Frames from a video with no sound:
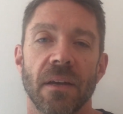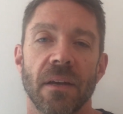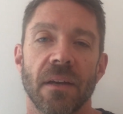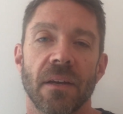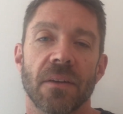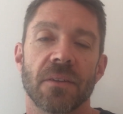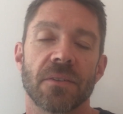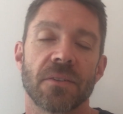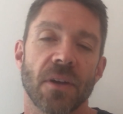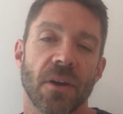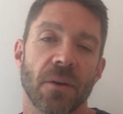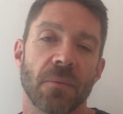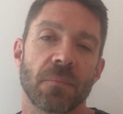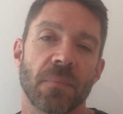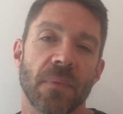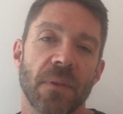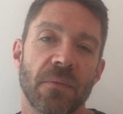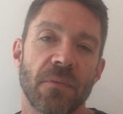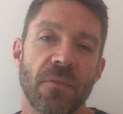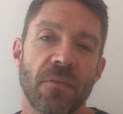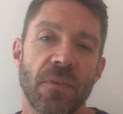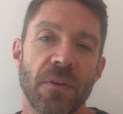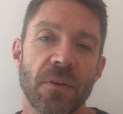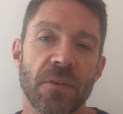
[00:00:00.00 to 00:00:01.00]
So, if
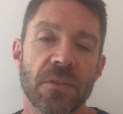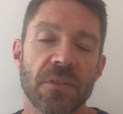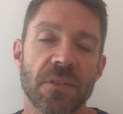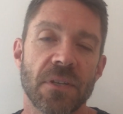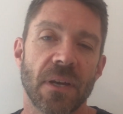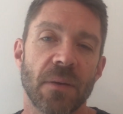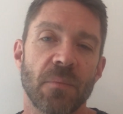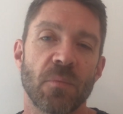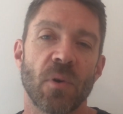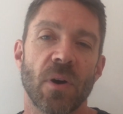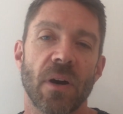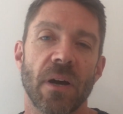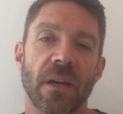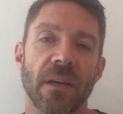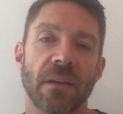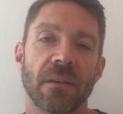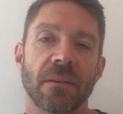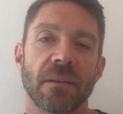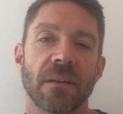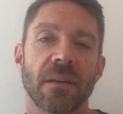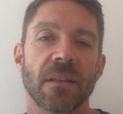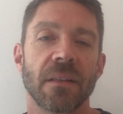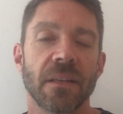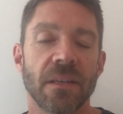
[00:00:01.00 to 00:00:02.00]
you feel the same way,
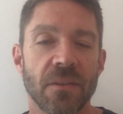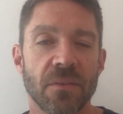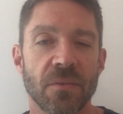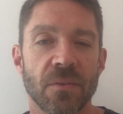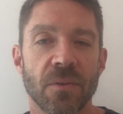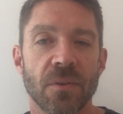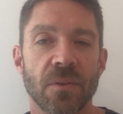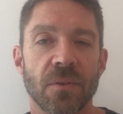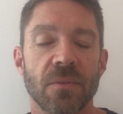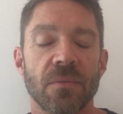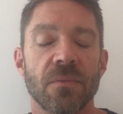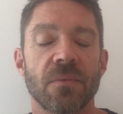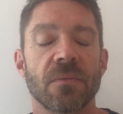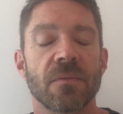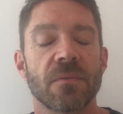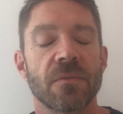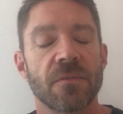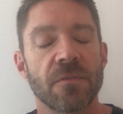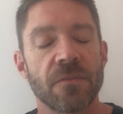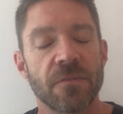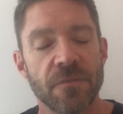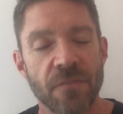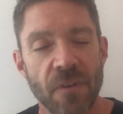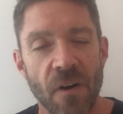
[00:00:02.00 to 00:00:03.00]
click through,
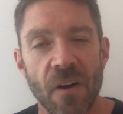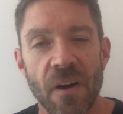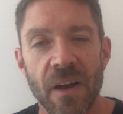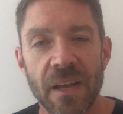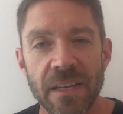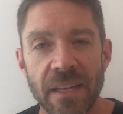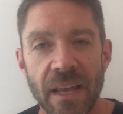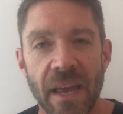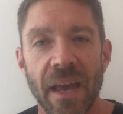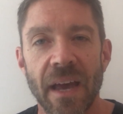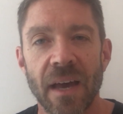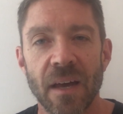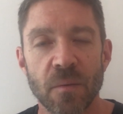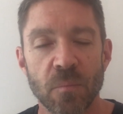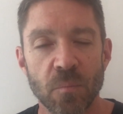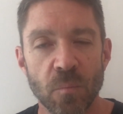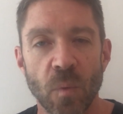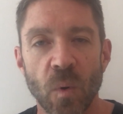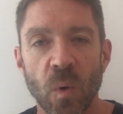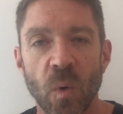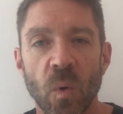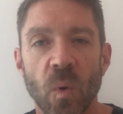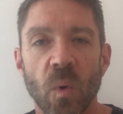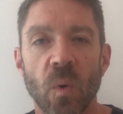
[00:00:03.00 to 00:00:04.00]
find out
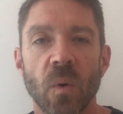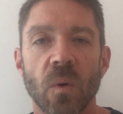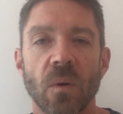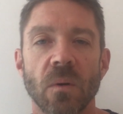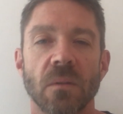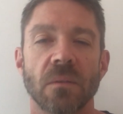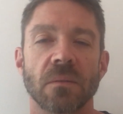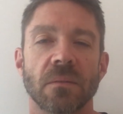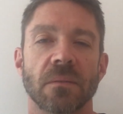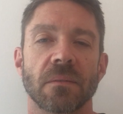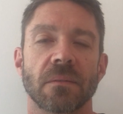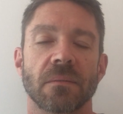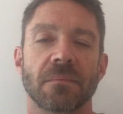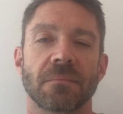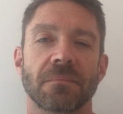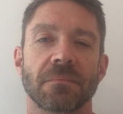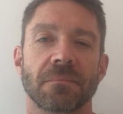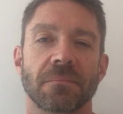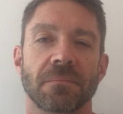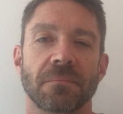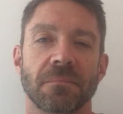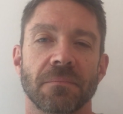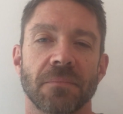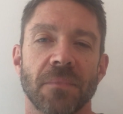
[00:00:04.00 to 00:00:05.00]
more.
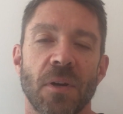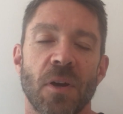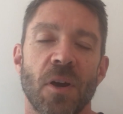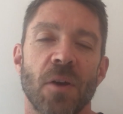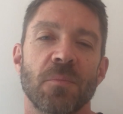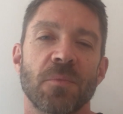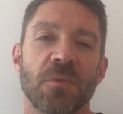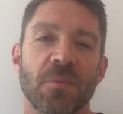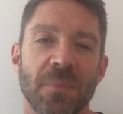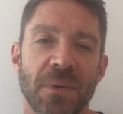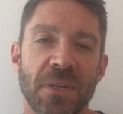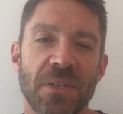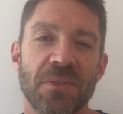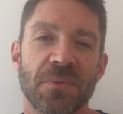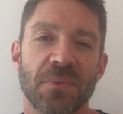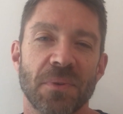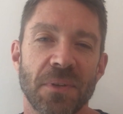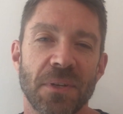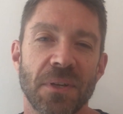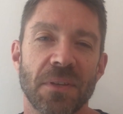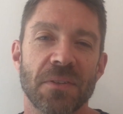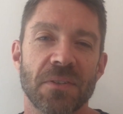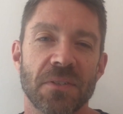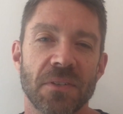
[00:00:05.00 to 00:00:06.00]
I hope to meet you on
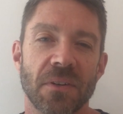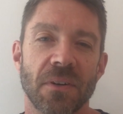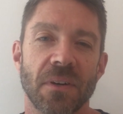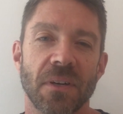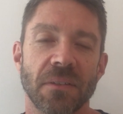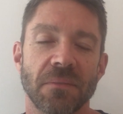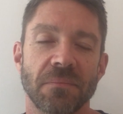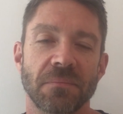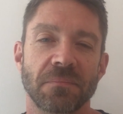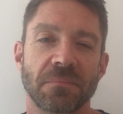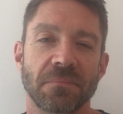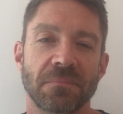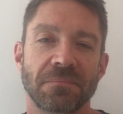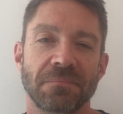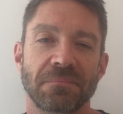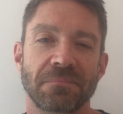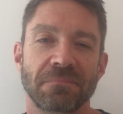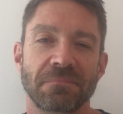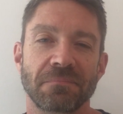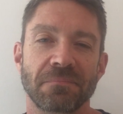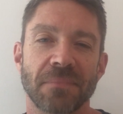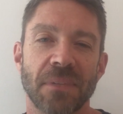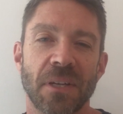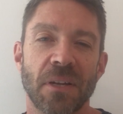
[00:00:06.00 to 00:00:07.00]
the other side.
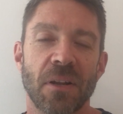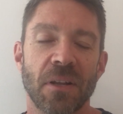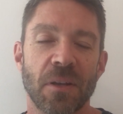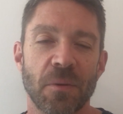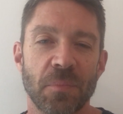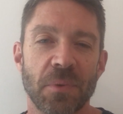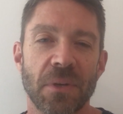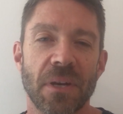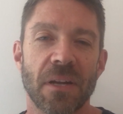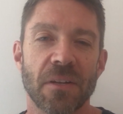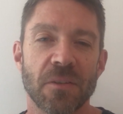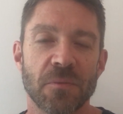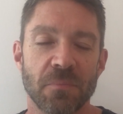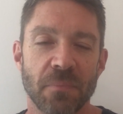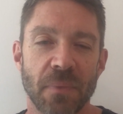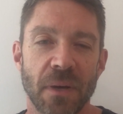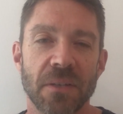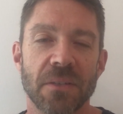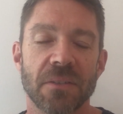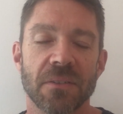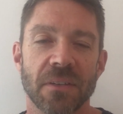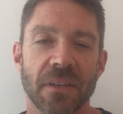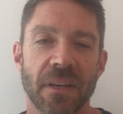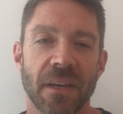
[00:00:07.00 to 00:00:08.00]
I'll help you out as
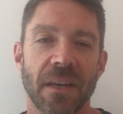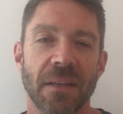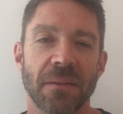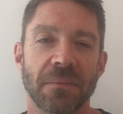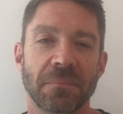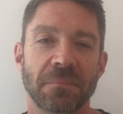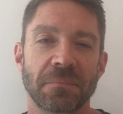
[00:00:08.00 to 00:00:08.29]
much as I can.